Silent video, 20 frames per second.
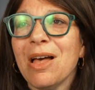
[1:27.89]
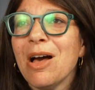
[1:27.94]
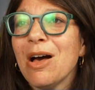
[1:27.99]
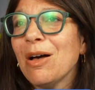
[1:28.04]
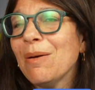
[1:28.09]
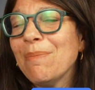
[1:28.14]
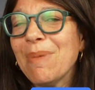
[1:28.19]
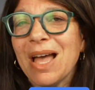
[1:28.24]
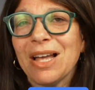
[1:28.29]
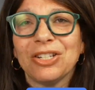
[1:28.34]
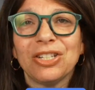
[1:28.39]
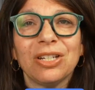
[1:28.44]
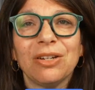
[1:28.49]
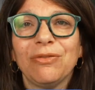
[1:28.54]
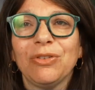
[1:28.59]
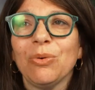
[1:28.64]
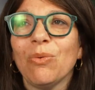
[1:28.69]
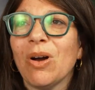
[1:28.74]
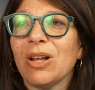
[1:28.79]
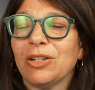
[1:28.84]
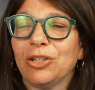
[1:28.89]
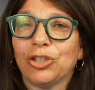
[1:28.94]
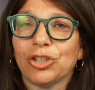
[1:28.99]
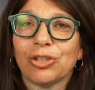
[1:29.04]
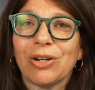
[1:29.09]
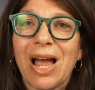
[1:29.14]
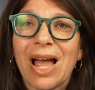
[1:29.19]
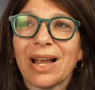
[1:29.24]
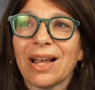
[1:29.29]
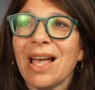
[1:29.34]
Imagine if you want to
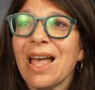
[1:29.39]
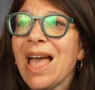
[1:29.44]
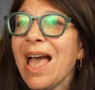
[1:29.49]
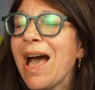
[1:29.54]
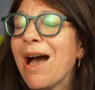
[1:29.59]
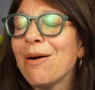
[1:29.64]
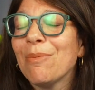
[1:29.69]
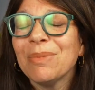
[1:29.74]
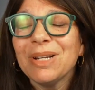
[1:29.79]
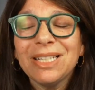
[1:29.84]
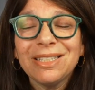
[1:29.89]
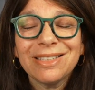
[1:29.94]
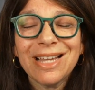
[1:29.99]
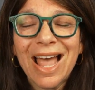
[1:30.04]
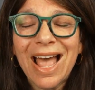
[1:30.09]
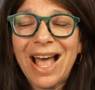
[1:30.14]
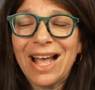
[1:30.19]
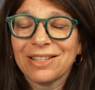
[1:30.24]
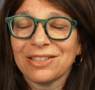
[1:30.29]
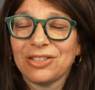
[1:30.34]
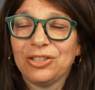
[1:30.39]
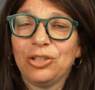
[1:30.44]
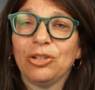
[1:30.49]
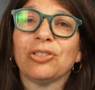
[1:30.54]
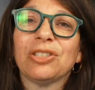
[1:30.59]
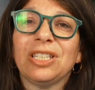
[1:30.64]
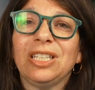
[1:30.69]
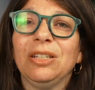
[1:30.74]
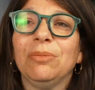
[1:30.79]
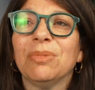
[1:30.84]
track how many tasks your
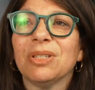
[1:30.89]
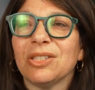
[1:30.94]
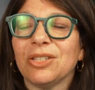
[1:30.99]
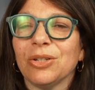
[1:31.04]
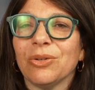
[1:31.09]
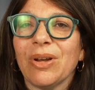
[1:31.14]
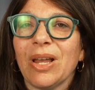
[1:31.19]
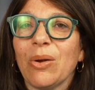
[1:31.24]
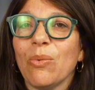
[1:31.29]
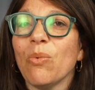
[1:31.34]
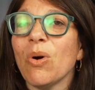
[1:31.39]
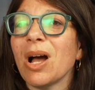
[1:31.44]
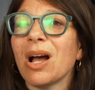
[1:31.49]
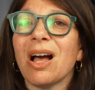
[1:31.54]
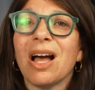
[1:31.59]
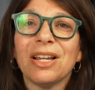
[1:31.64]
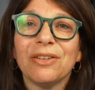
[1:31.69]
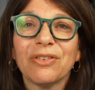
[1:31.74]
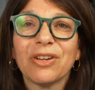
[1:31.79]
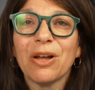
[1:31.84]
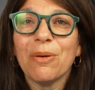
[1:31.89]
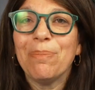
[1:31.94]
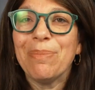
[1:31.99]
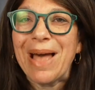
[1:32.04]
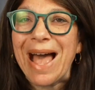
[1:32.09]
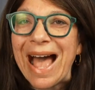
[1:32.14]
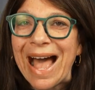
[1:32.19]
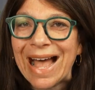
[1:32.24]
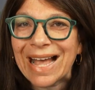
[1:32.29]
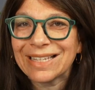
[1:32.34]
team is doing, what kind of
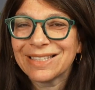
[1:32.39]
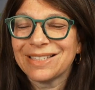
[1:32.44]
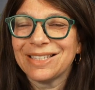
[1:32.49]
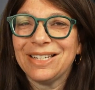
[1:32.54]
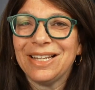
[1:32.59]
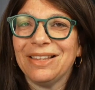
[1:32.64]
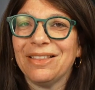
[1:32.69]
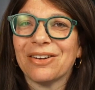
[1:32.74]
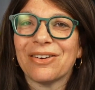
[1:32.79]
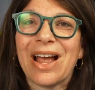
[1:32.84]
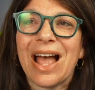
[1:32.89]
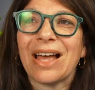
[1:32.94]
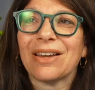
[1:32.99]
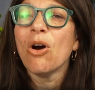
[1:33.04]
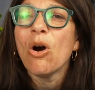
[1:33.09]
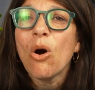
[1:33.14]
capacity they're at.